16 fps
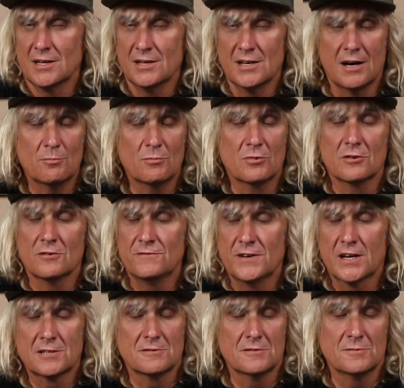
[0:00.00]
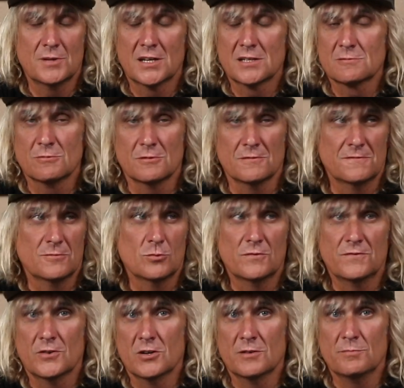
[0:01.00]
number of factory backs, 4
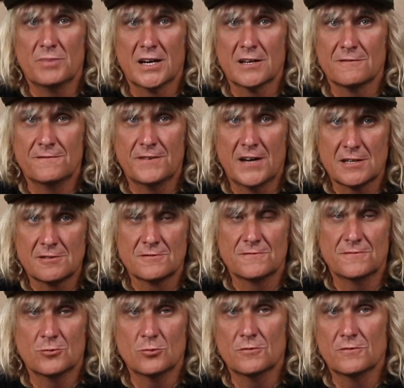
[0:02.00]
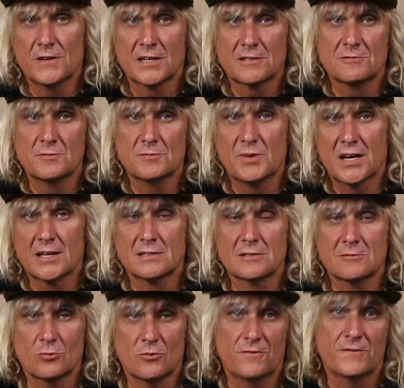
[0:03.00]
or 5 full factory back
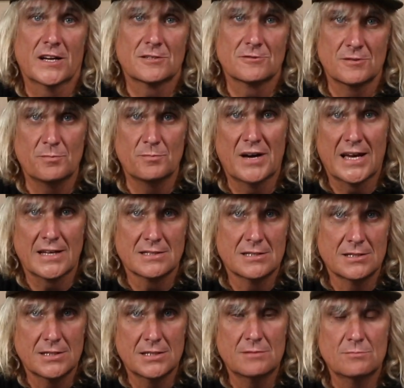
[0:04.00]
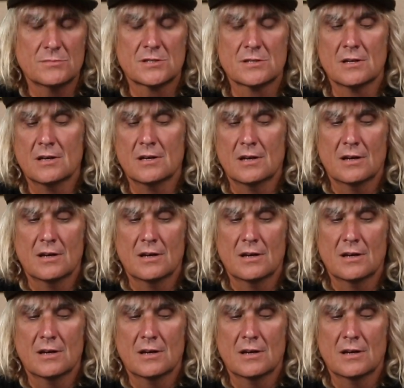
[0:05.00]
teams.